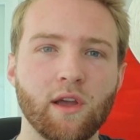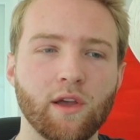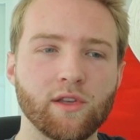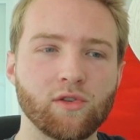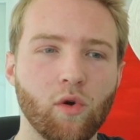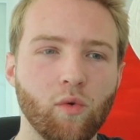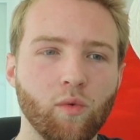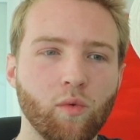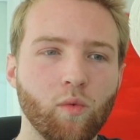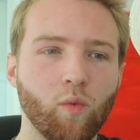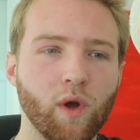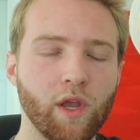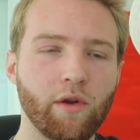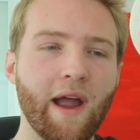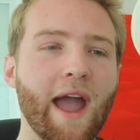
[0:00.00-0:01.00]
So
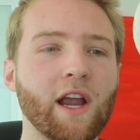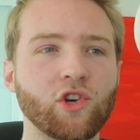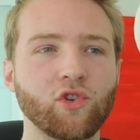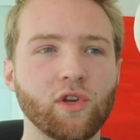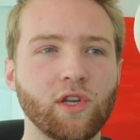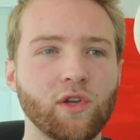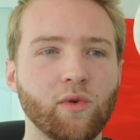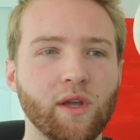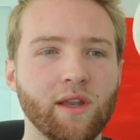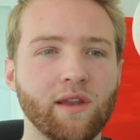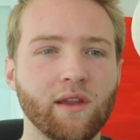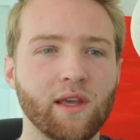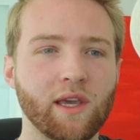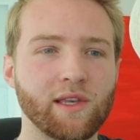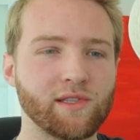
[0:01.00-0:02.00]
what you're actually
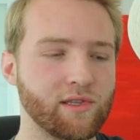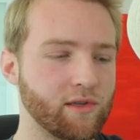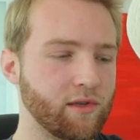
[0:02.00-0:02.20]
doing is